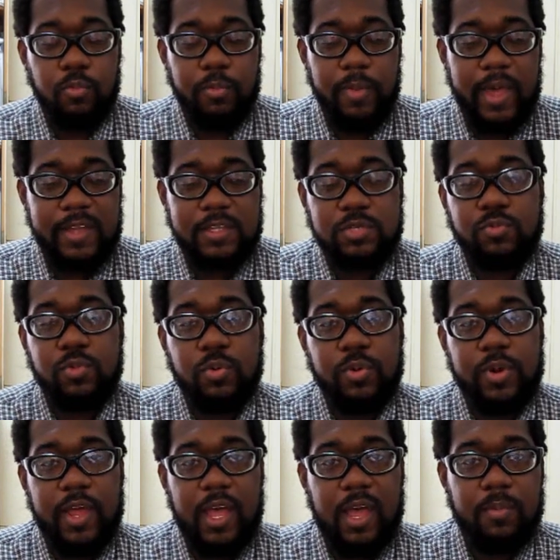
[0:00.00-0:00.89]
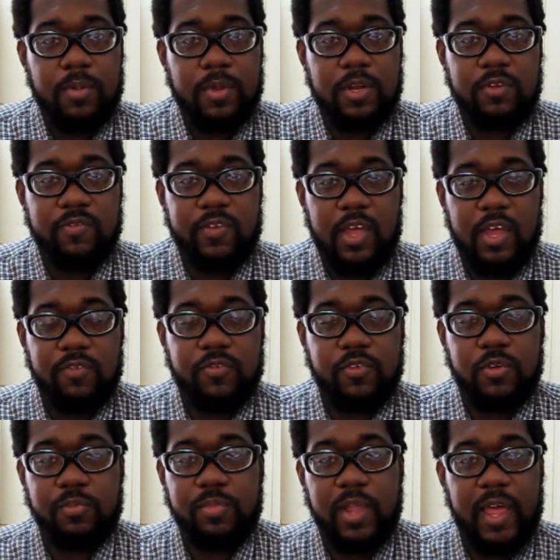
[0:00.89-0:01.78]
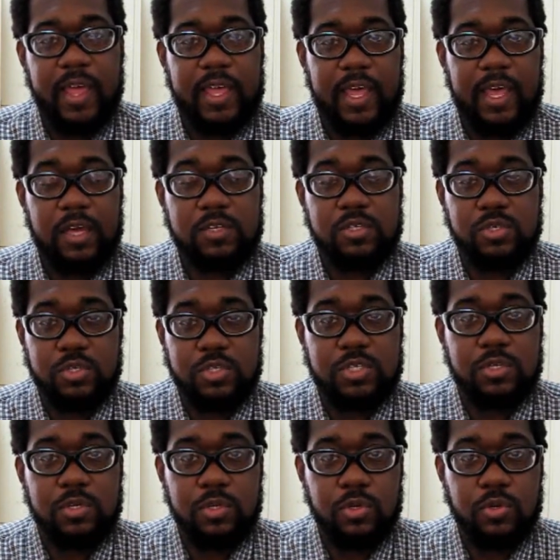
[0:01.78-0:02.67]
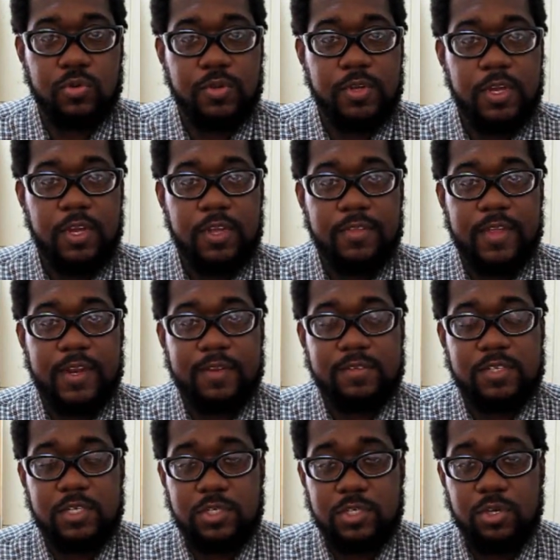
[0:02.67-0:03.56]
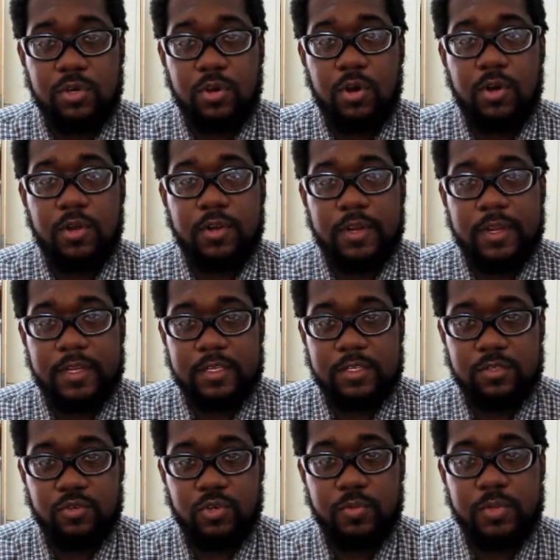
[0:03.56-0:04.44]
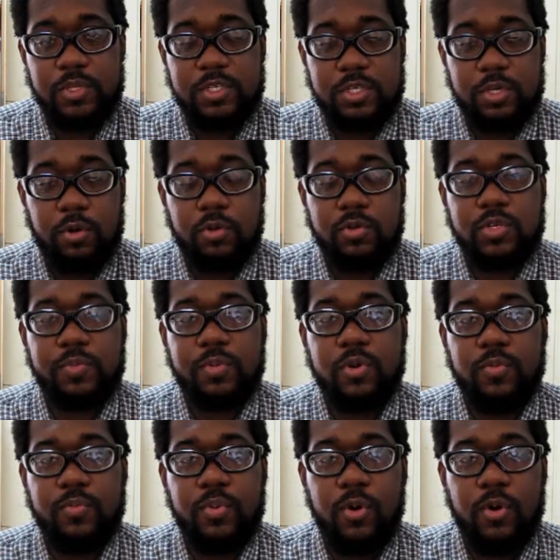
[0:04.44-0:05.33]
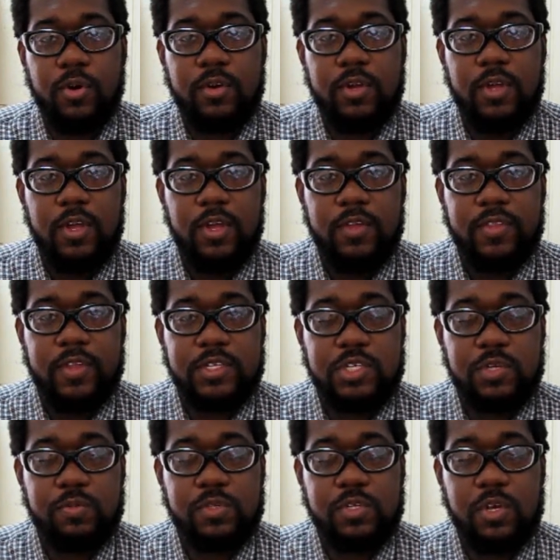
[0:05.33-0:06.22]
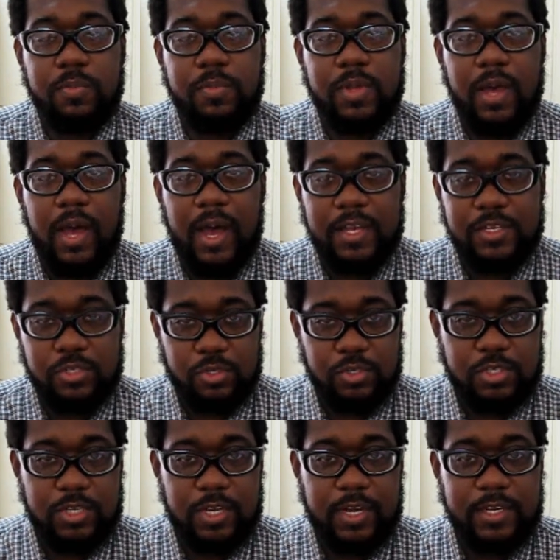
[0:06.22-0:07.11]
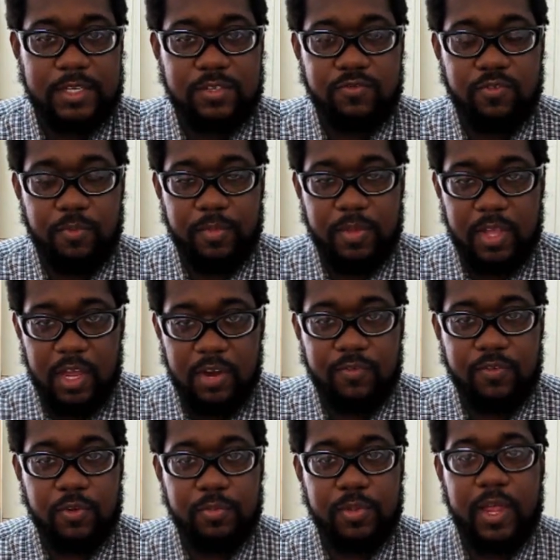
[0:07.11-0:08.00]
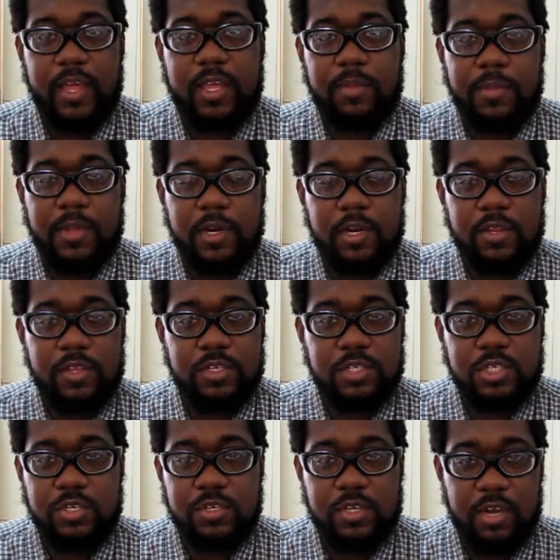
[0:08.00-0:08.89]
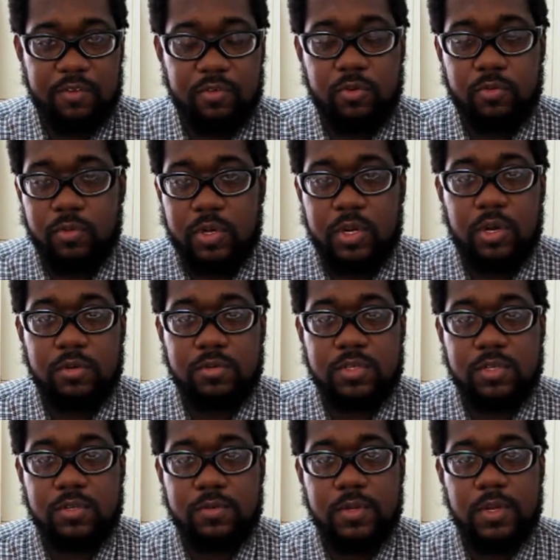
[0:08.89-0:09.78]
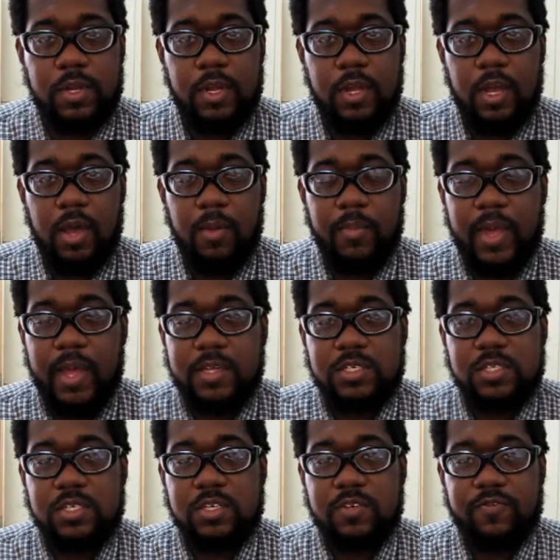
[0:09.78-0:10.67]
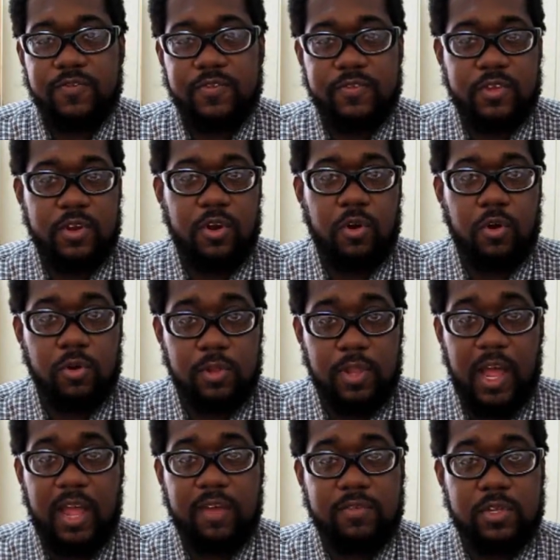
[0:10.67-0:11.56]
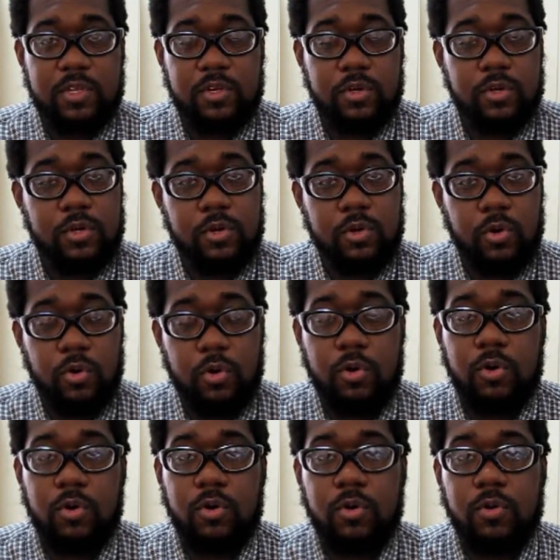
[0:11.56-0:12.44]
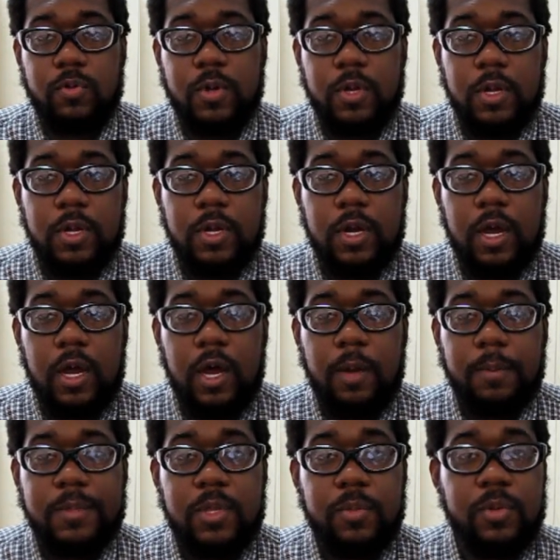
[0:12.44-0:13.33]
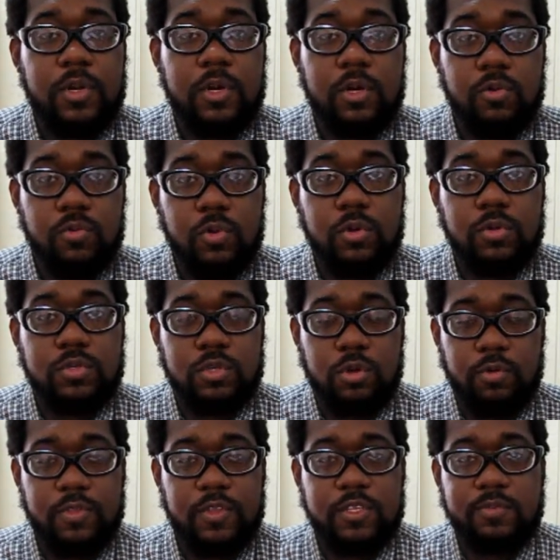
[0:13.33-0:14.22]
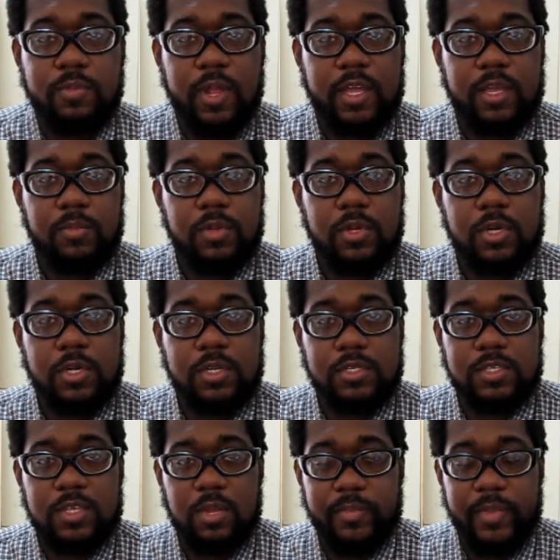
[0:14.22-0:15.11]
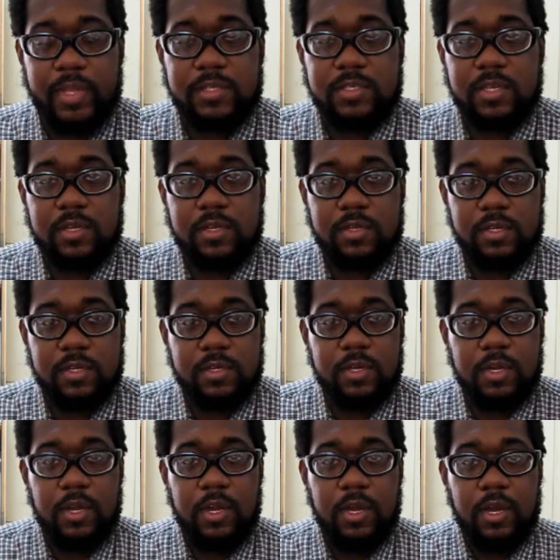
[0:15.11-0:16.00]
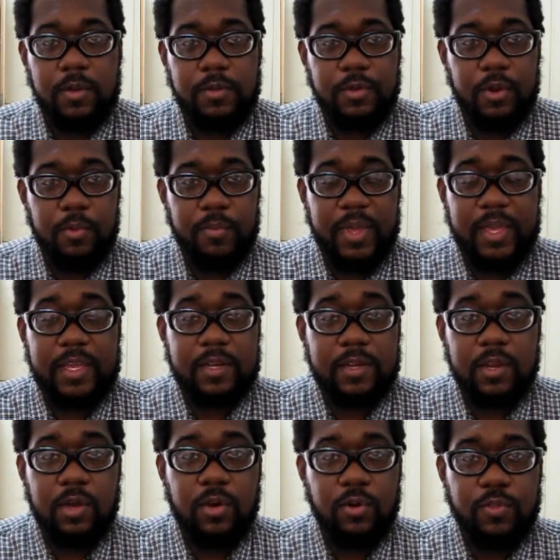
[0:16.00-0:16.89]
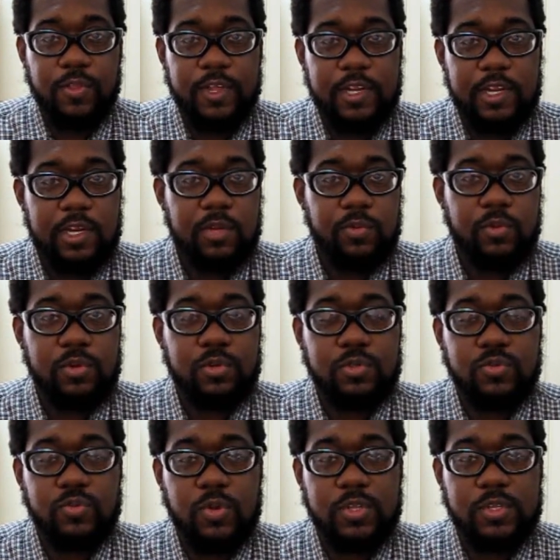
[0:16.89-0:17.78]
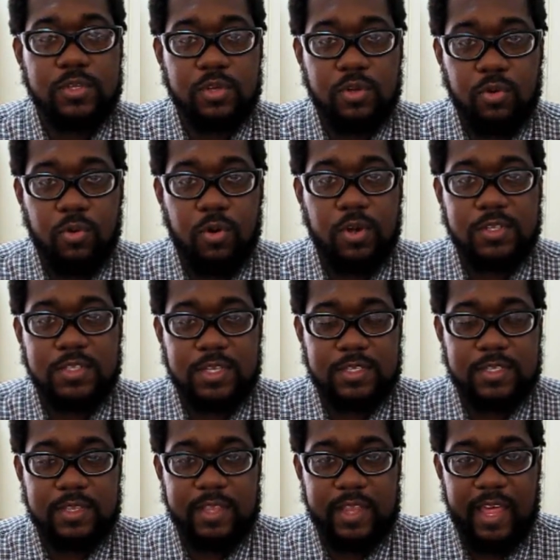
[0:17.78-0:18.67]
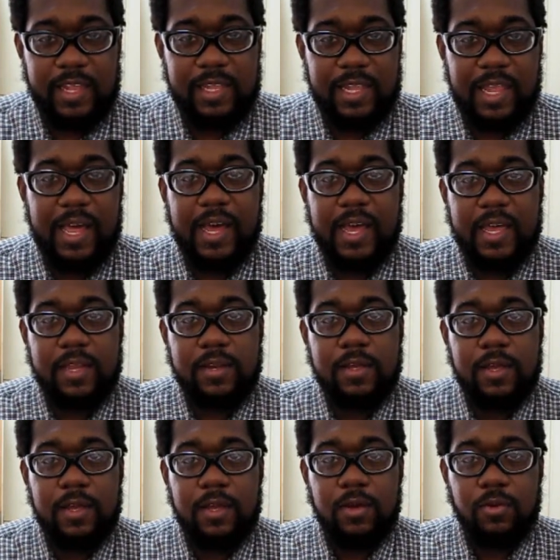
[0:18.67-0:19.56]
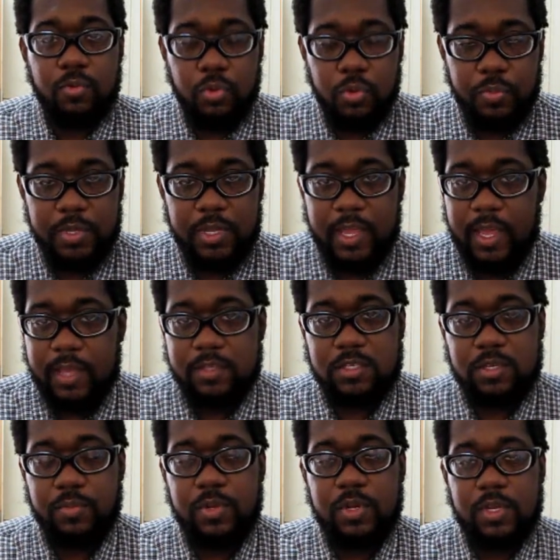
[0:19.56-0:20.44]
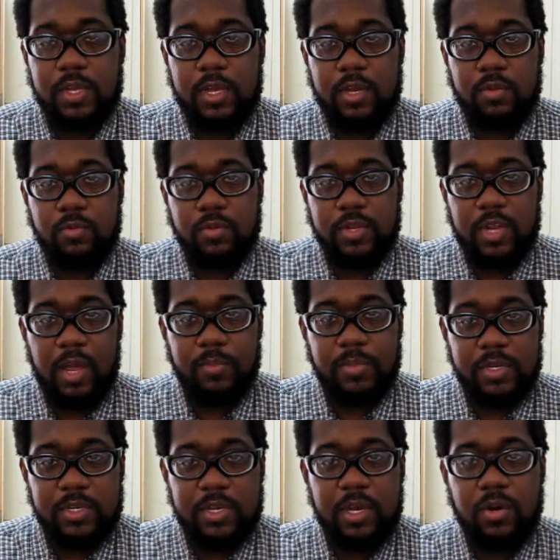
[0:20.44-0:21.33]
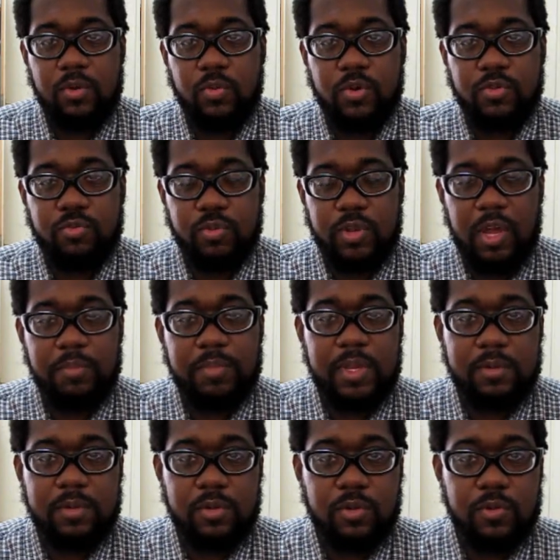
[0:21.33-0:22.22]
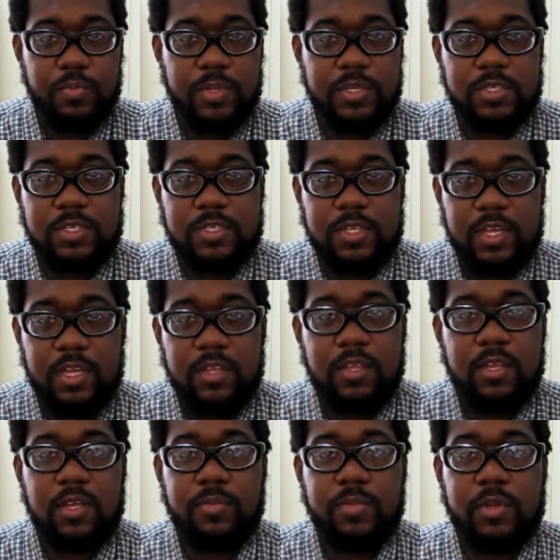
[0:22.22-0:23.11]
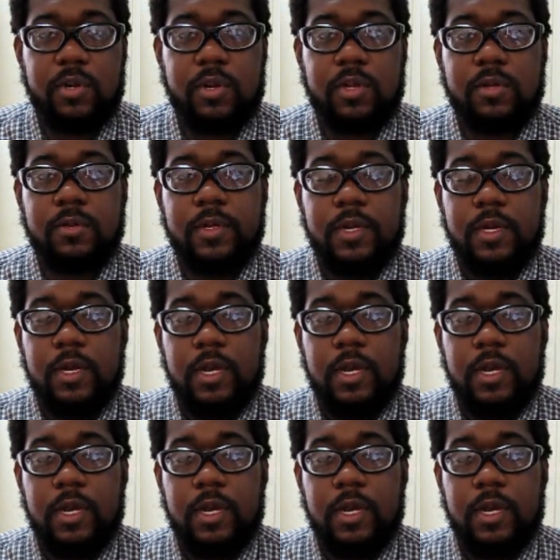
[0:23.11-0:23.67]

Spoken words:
Imagine what would happen if every black actress knew that if she took on an extremely stereotypical part, that she was going to be ostracized from every black community she ever would go to. Imagine if her livelihood or her community roots are in these black communities that basically make it known that anyone who's willing to cross that line will be excommunicated, will not be dealt with, will not be able to do business in the community.